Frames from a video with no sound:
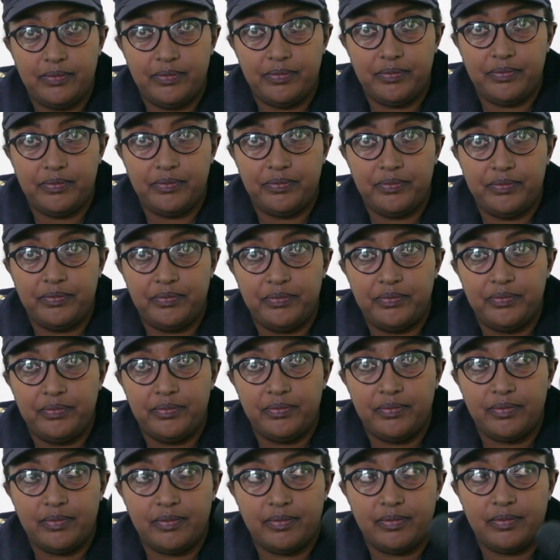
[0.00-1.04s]

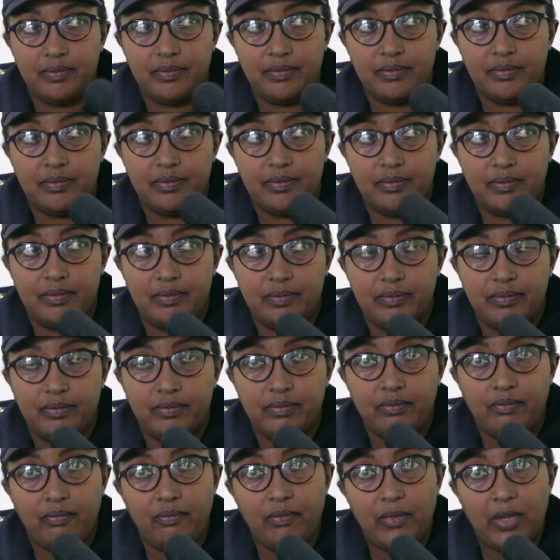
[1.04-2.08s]

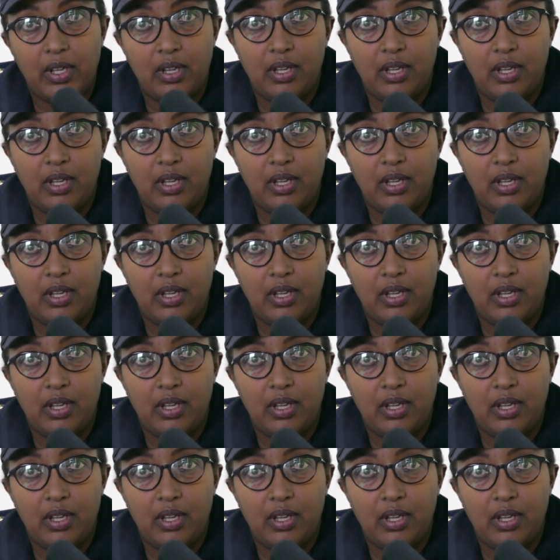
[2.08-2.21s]
Nobody speaks.